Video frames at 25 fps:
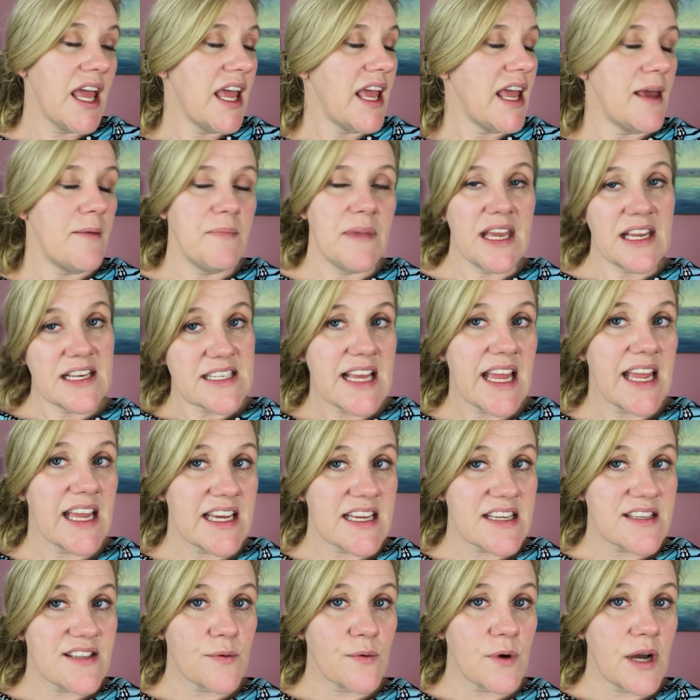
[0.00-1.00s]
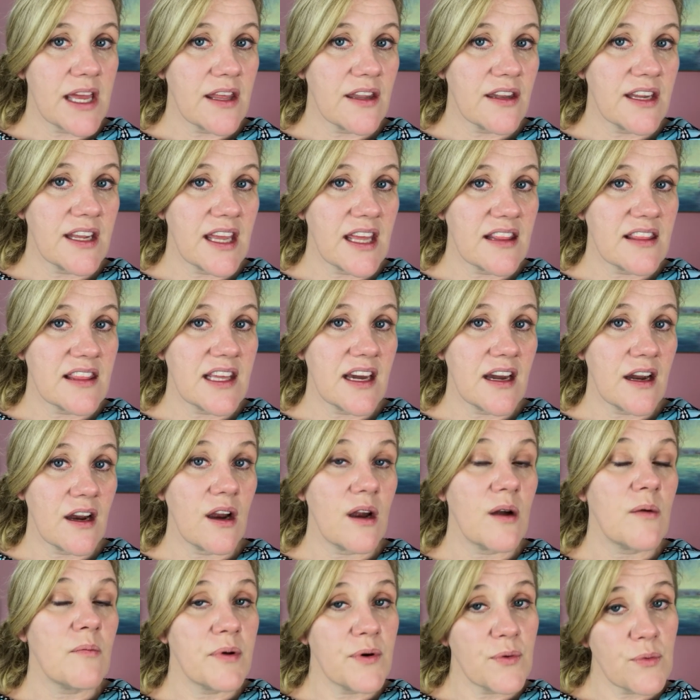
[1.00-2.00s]
It may take us a while to get
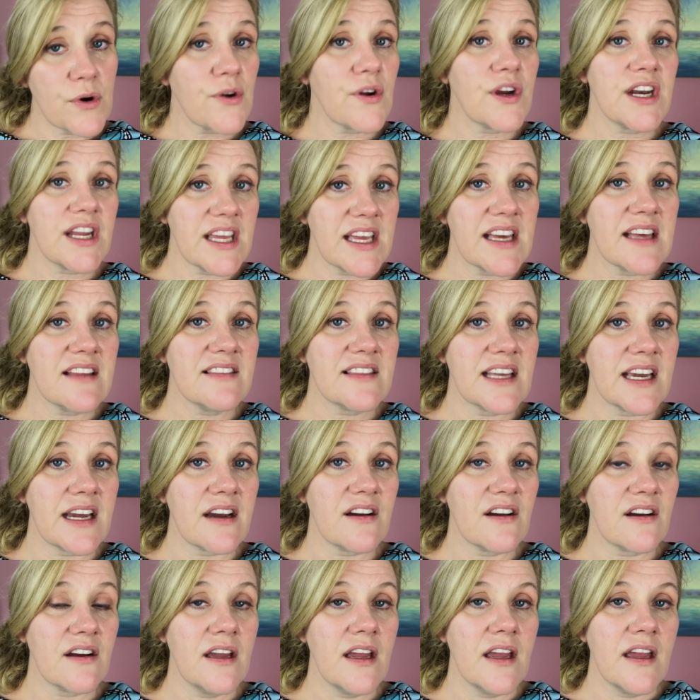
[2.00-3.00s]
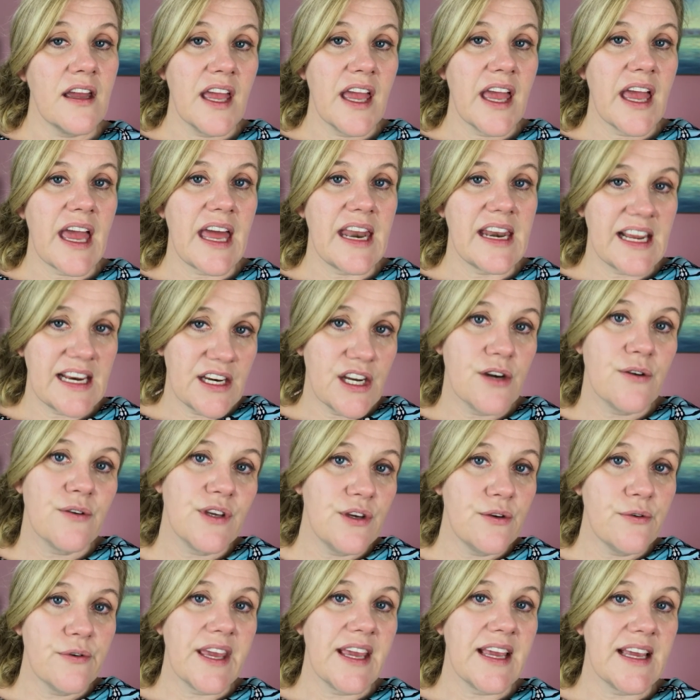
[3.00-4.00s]
there, but we're going to get there. And I know
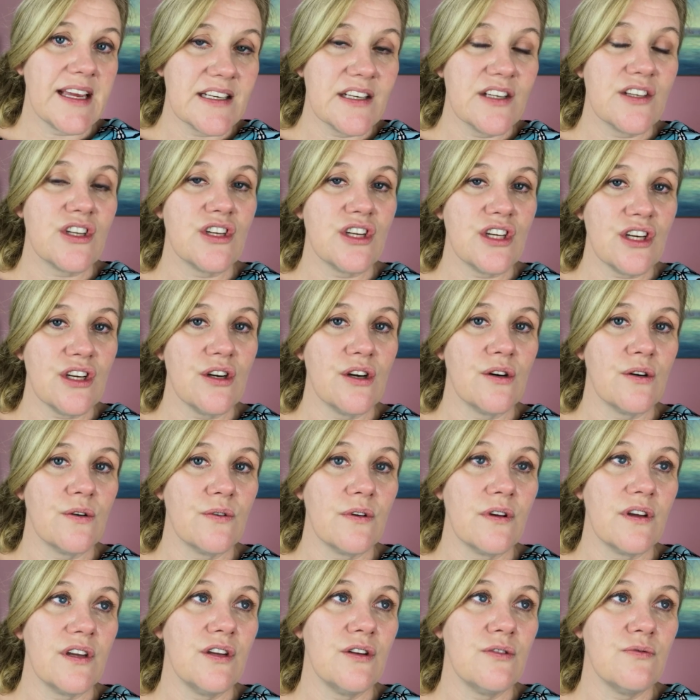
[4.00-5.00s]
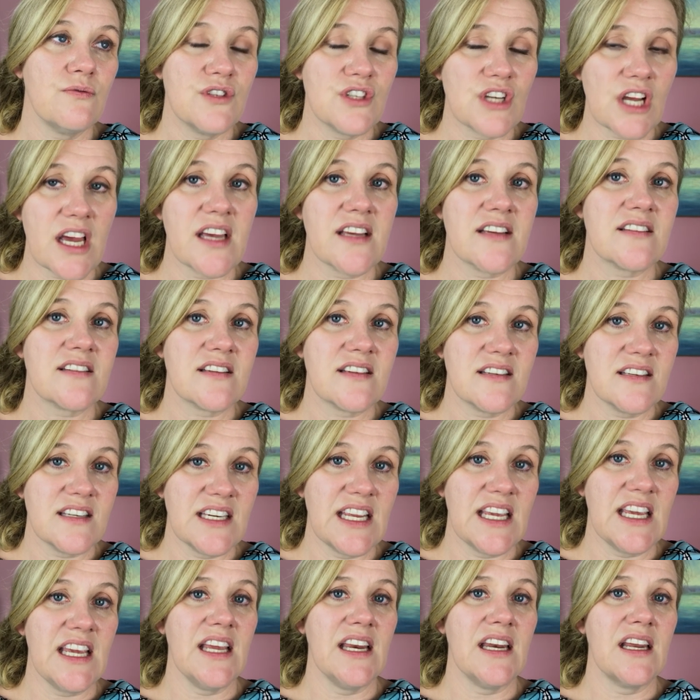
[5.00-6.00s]
you can too. You just
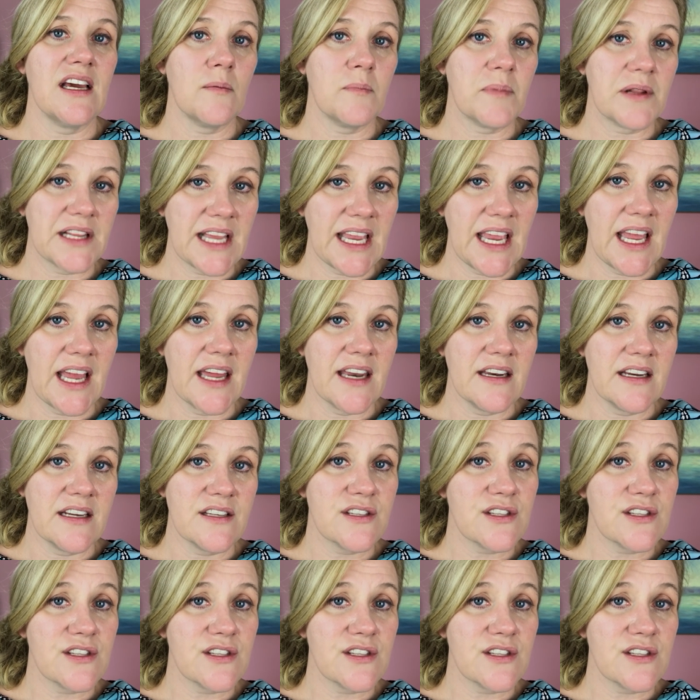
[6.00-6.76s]
need a plan.